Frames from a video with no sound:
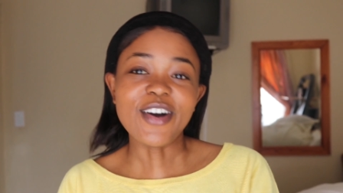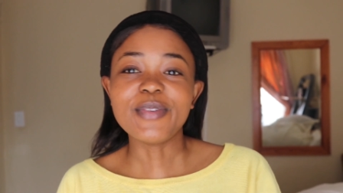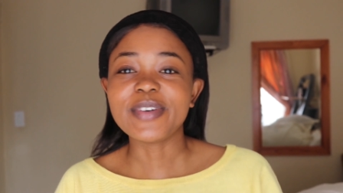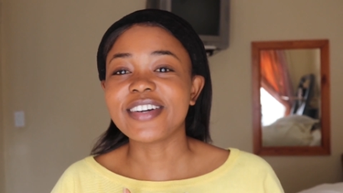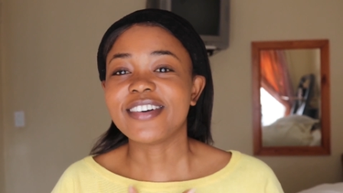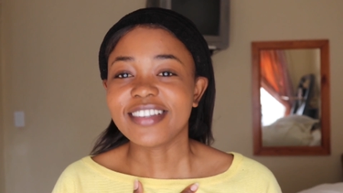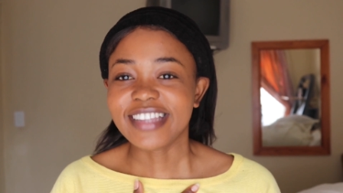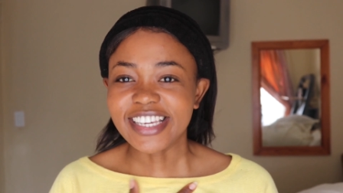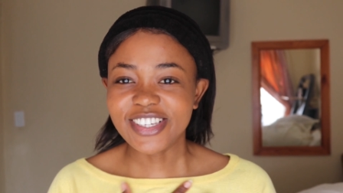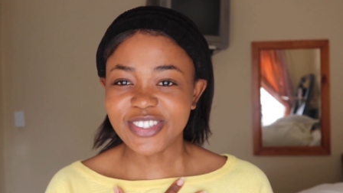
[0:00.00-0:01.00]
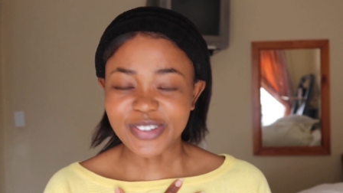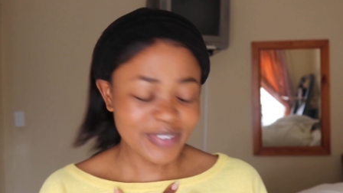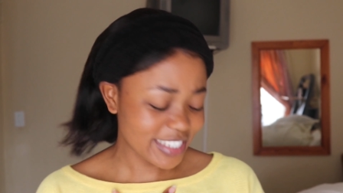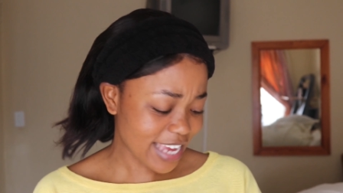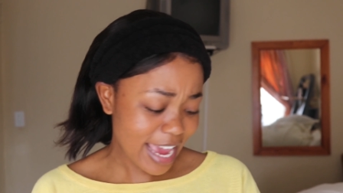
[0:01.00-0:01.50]
Oh my god, thank you so
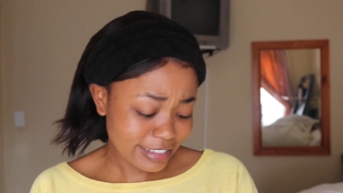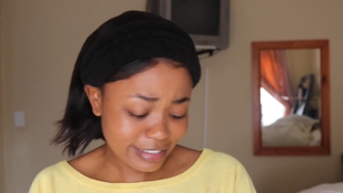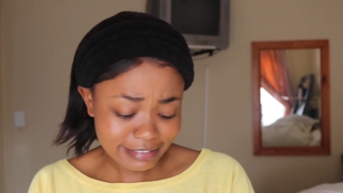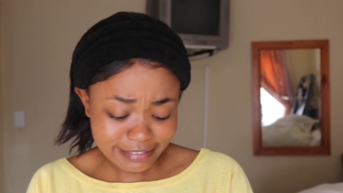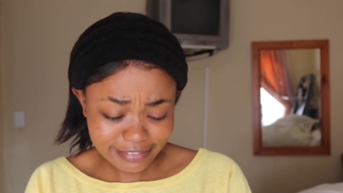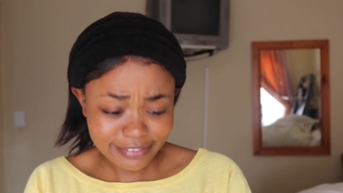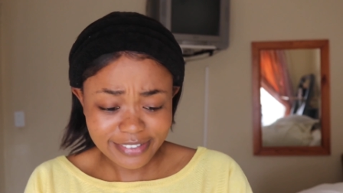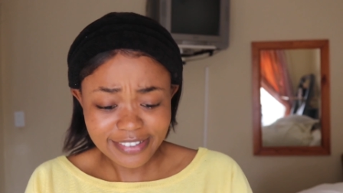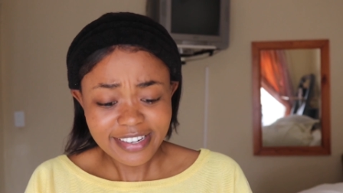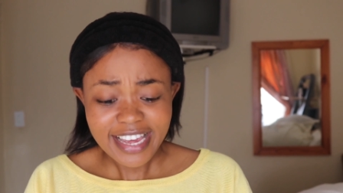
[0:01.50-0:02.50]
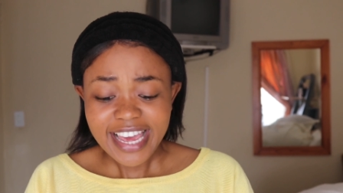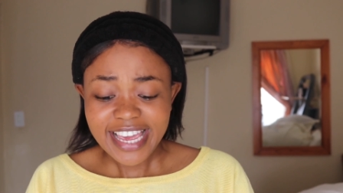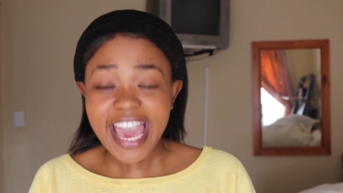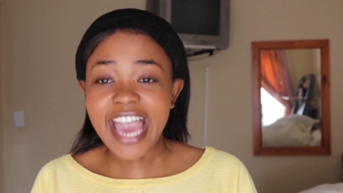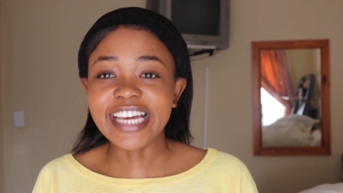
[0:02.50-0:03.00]
much, Katen.
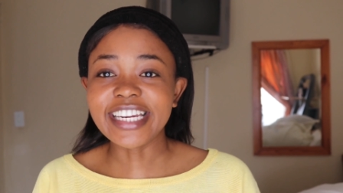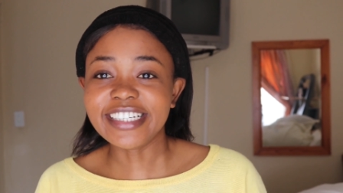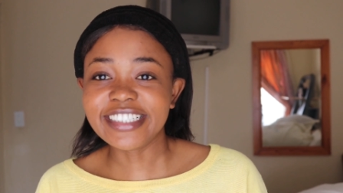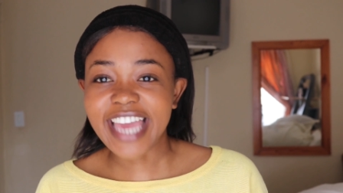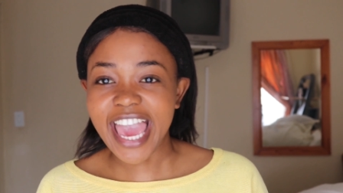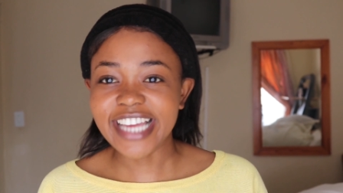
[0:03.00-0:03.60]
Katen.